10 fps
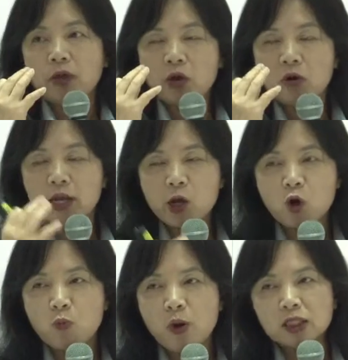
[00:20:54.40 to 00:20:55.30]
We call it
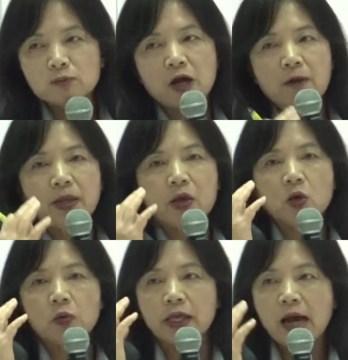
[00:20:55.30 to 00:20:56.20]
eco plasma
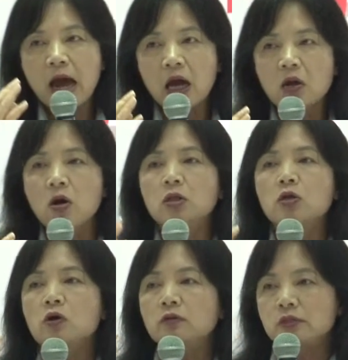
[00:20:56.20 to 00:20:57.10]
because the argon
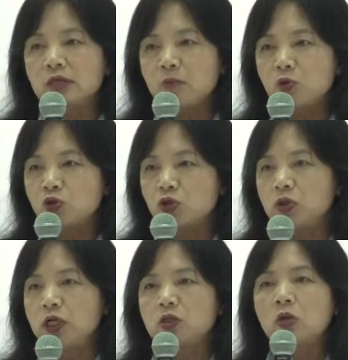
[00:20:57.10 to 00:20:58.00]
consumption
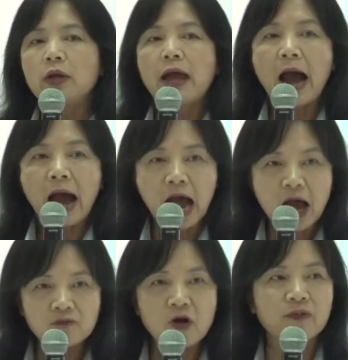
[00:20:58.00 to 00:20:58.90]
is only
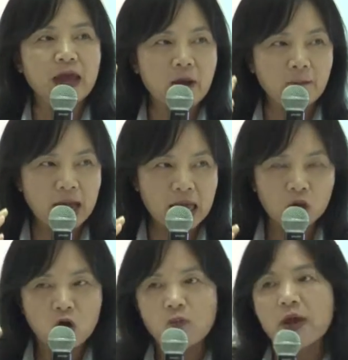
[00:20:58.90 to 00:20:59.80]
half of the
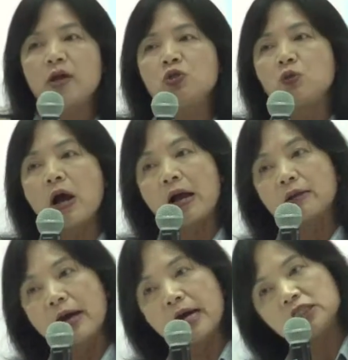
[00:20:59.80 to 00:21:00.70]
amount compared to
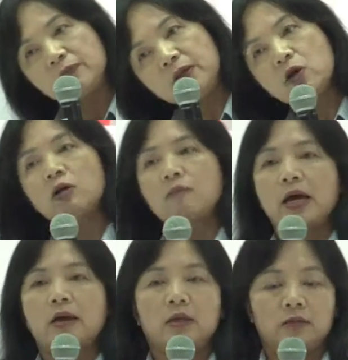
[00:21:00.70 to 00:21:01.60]
other ICP on the
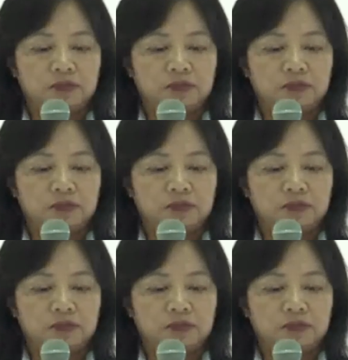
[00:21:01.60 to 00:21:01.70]
market.